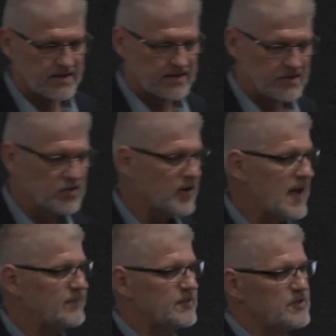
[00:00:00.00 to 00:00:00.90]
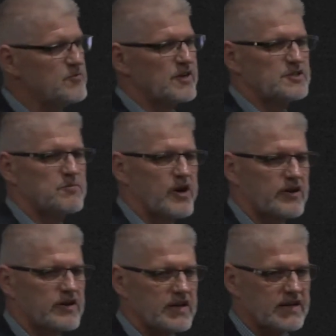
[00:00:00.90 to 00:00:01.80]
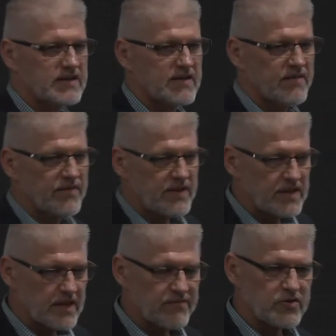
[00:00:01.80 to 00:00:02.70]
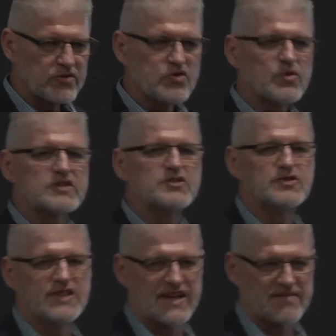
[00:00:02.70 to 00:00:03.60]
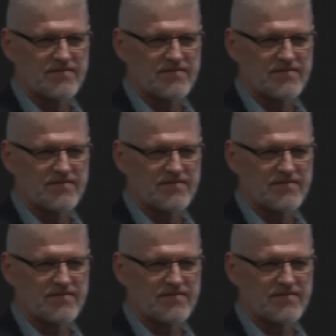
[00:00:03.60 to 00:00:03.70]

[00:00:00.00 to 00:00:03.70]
You don't have to do much marketing if you do what you say,